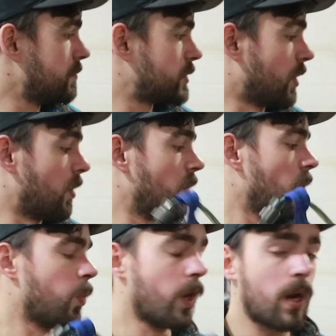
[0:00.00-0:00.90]

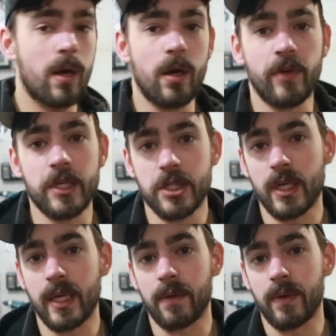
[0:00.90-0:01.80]
So we are eventually
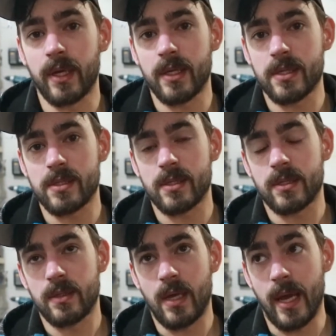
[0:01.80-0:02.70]
gonna get rid of this,
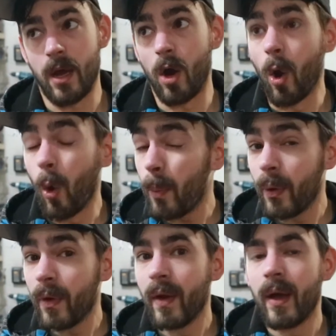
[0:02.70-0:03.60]
I
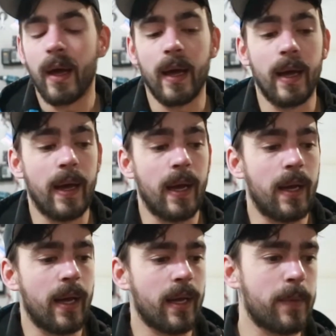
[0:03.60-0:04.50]
hope.
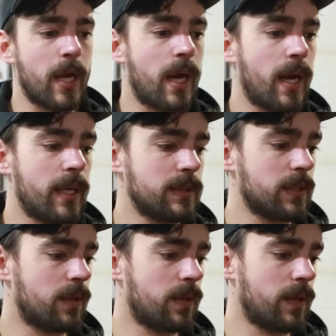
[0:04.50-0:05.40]
I got my eyes
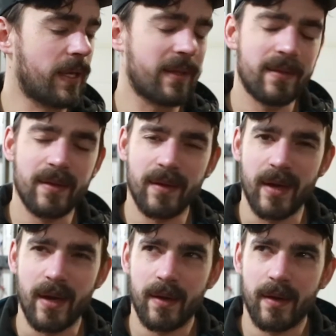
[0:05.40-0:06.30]
on, I think
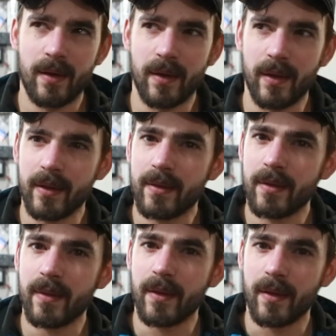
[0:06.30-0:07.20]
they're
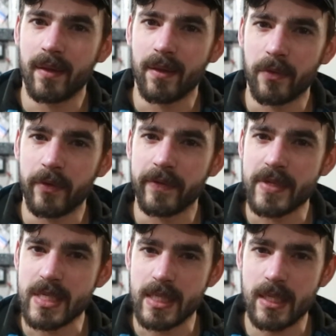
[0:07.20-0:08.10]
the
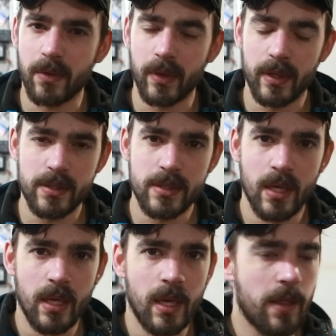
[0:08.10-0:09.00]
350Z
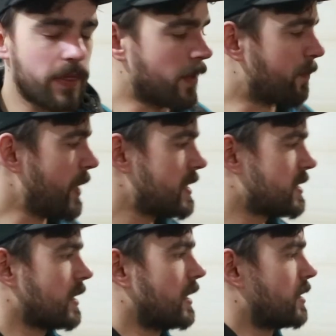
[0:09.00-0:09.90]
coils. They're
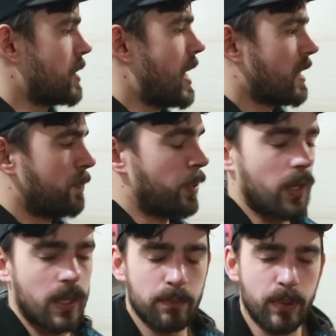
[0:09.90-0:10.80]
basically a direct
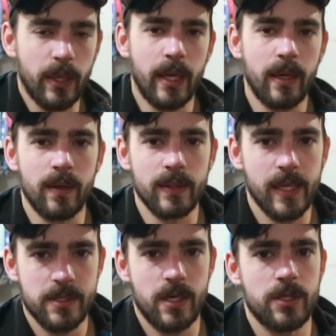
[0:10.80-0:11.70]
plug and play on the
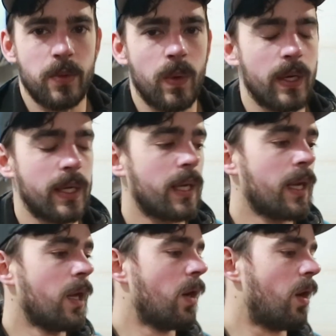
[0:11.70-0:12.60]

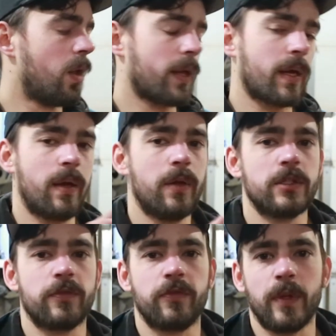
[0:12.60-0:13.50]
SR20. All I gotta do
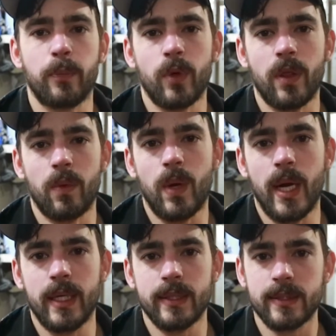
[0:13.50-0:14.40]
is flip one of the
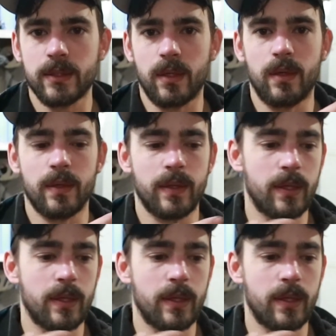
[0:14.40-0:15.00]
wires on